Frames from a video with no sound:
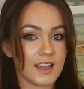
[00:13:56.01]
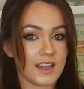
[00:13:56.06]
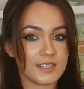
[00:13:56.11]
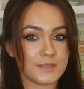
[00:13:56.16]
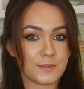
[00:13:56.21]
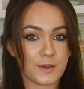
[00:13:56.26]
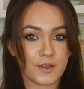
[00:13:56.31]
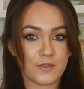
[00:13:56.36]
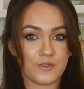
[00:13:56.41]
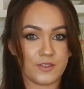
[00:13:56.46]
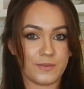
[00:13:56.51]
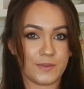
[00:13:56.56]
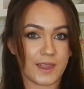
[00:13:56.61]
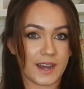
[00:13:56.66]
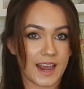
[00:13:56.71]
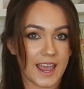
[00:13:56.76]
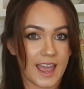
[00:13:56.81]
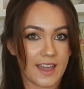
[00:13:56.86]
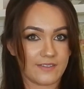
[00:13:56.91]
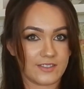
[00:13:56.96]
The last perfume that
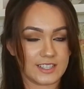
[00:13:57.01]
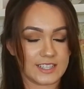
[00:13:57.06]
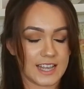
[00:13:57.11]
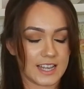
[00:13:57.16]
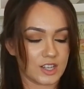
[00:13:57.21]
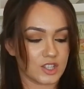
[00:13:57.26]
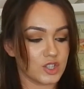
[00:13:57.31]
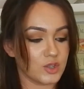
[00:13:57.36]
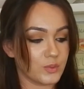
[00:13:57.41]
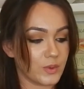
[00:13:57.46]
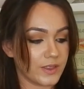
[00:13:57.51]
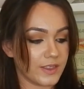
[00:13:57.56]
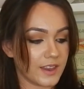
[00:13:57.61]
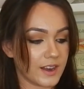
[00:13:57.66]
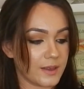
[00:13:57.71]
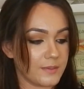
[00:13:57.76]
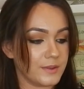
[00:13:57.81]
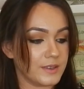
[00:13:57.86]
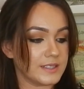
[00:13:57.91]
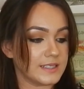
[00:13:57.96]
I have is actually one
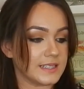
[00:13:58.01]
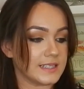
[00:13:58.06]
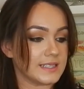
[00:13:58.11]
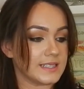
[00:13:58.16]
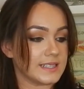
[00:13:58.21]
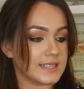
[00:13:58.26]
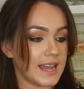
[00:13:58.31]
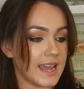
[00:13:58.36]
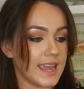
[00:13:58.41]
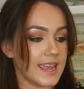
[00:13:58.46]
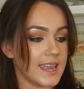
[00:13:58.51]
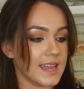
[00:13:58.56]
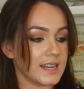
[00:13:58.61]
that I'm using today,